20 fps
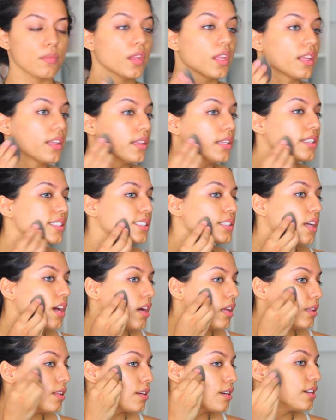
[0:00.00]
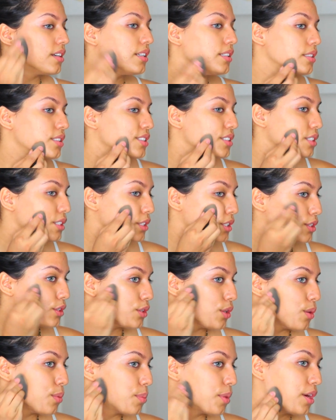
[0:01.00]
This color is just
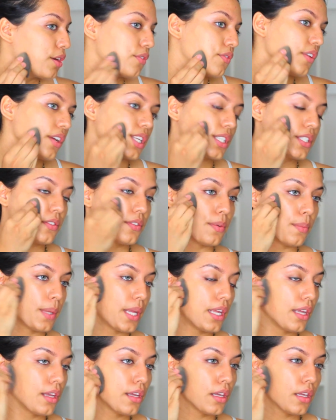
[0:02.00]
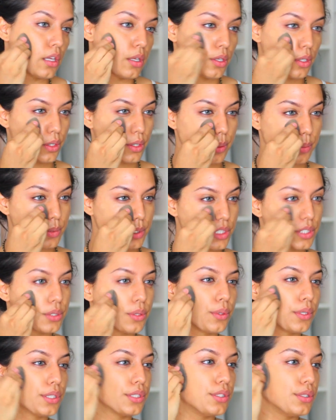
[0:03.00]
so perfect for me. So I'm just
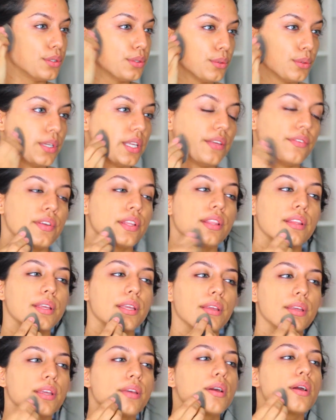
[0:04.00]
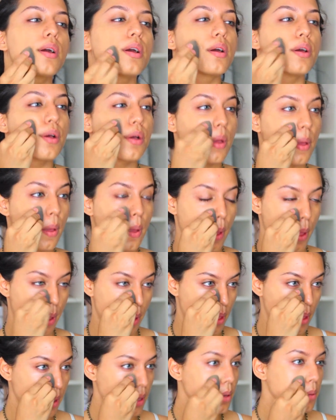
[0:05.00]
going to evenly
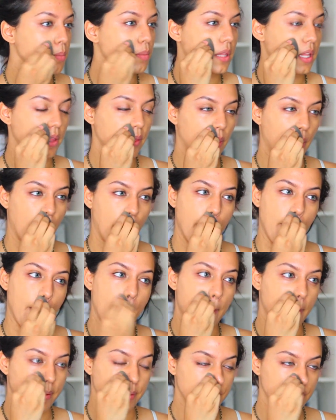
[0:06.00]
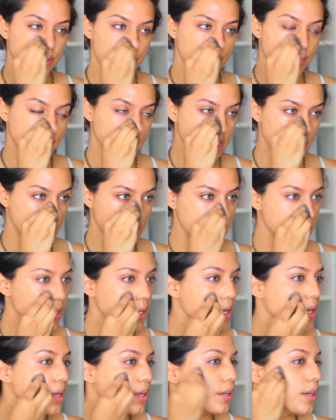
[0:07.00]
blend that onto my
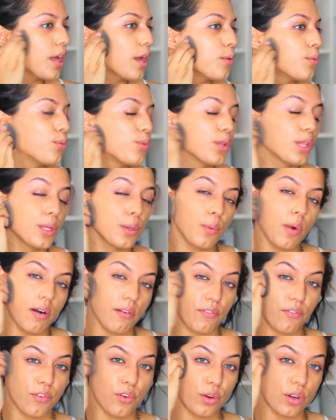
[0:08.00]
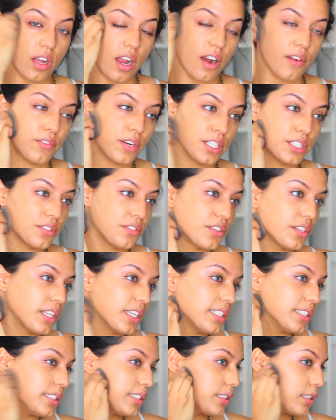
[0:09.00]
skin. I really want full coverage for
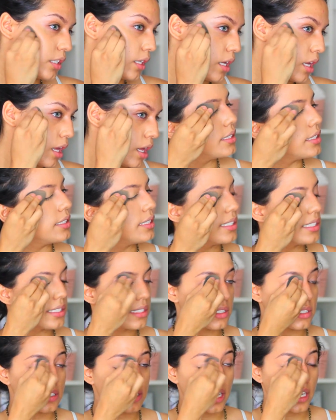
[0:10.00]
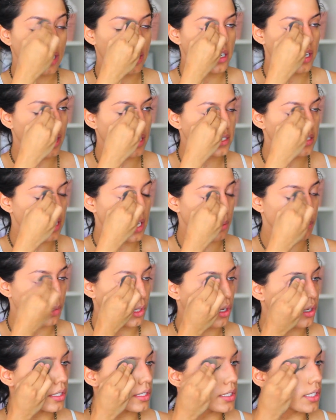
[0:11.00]
this. Since this is like a nighttime
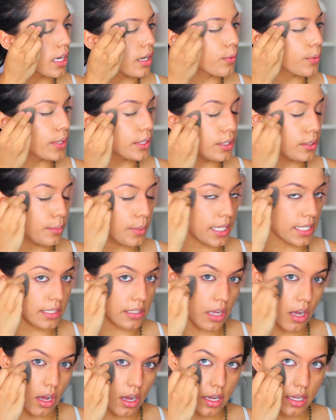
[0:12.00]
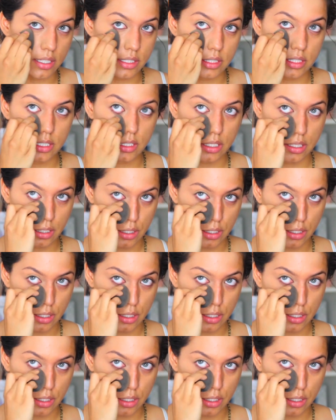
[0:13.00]
look, it's not going to be as hot.